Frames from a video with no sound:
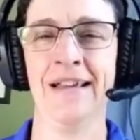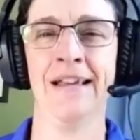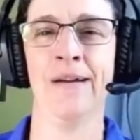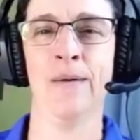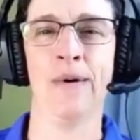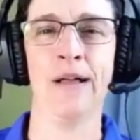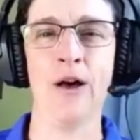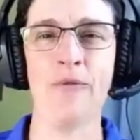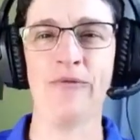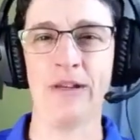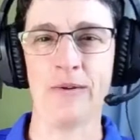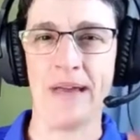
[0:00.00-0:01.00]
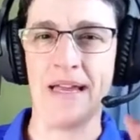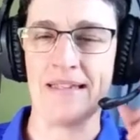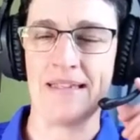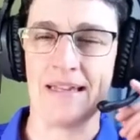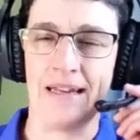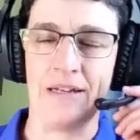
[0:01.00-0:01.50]
Well, hopefully with my
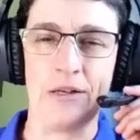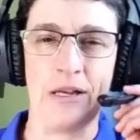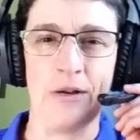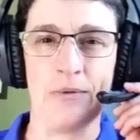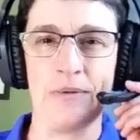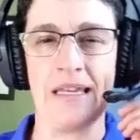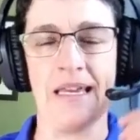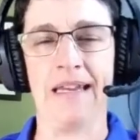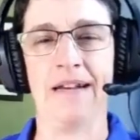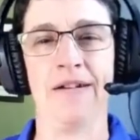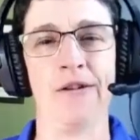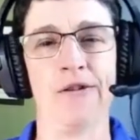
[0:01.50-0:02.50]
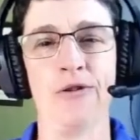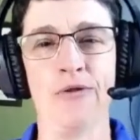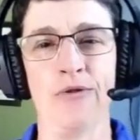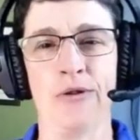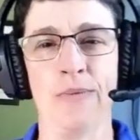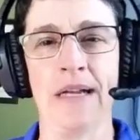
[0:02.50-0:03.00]
headset on, you can't hear her
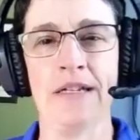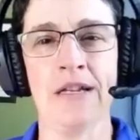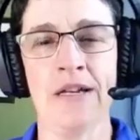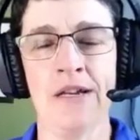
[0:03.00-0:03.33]
too much.